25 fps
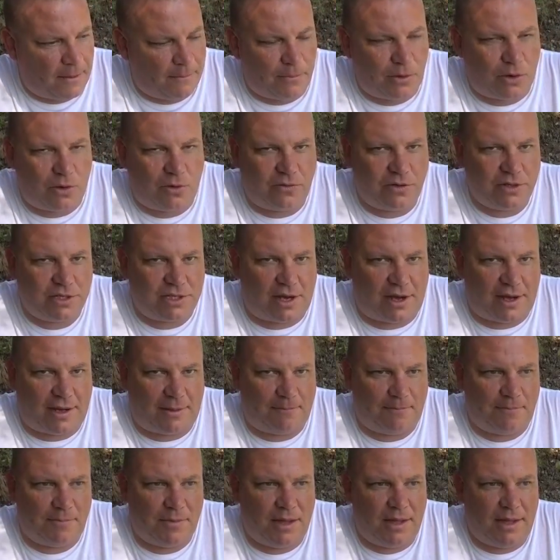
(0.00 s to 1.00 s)
But over
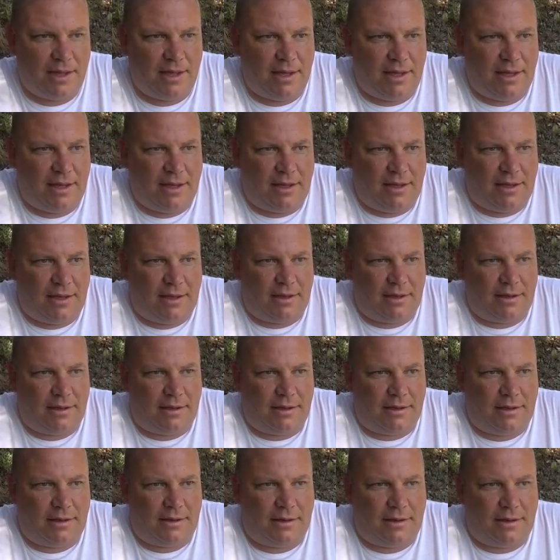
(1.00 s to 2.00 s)
time,
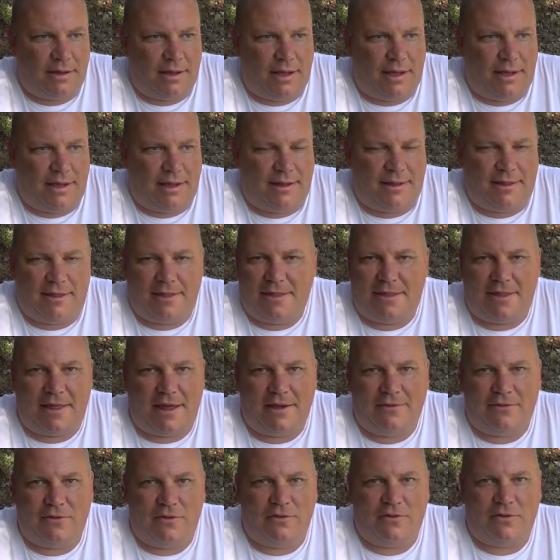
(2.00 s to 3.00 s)
and
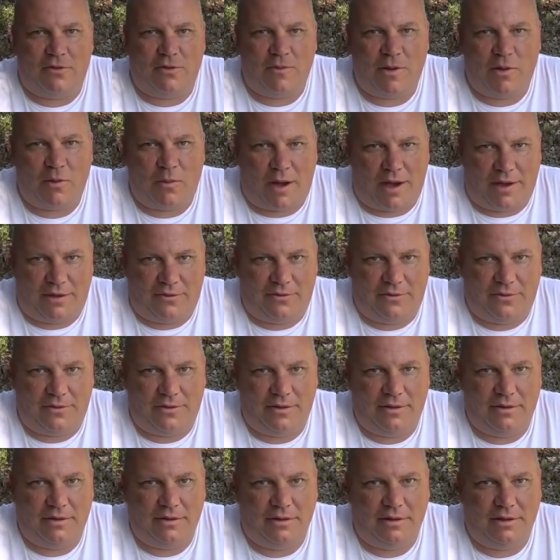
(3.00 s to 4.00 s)
thankful for my wife,
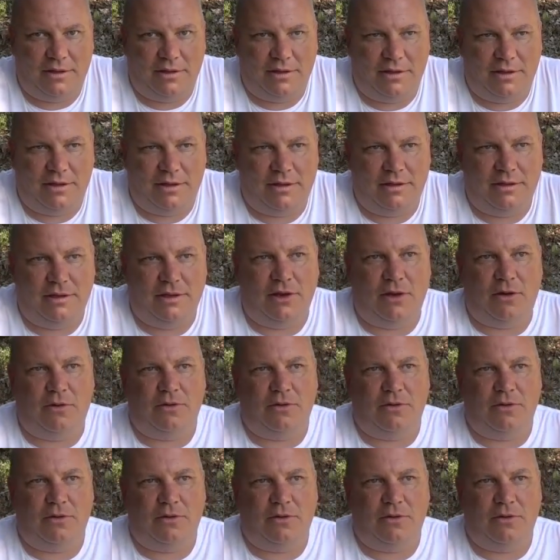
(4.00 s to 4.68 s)
you